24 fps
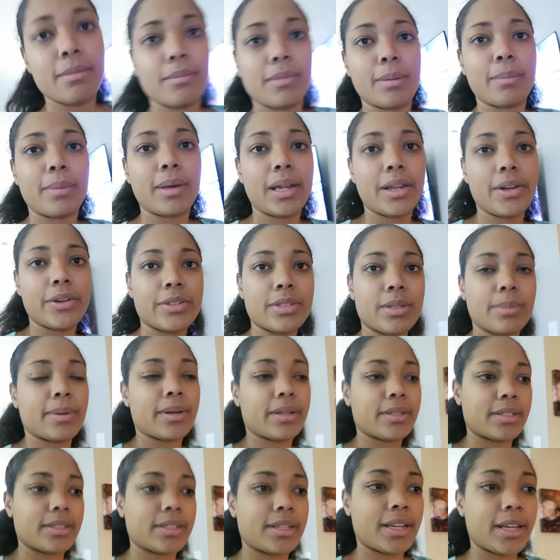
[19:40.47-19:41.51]
My battery's
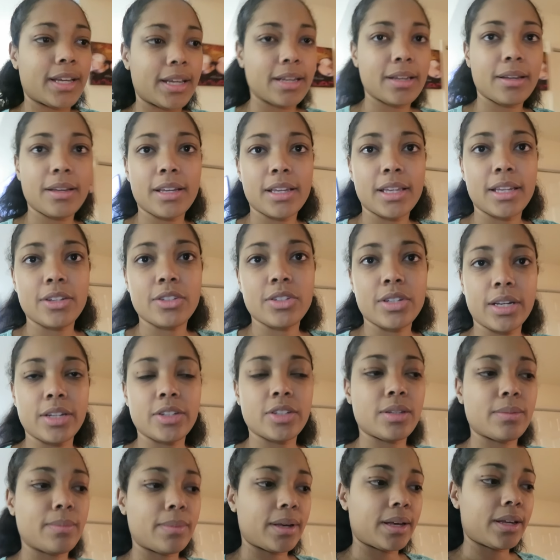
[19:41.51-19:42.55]
about to die. I gotta
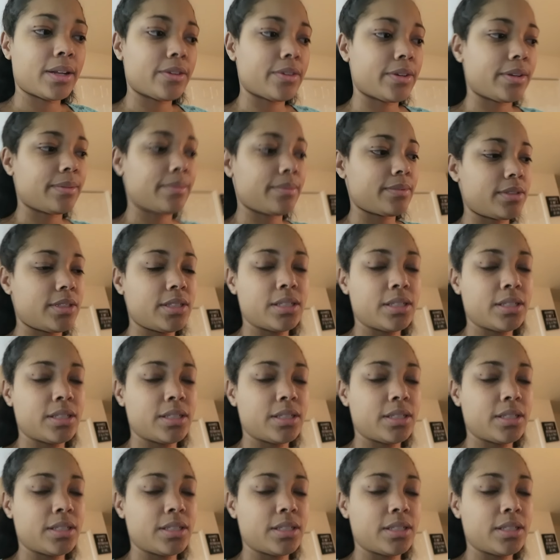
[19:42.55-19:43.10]
change the battery.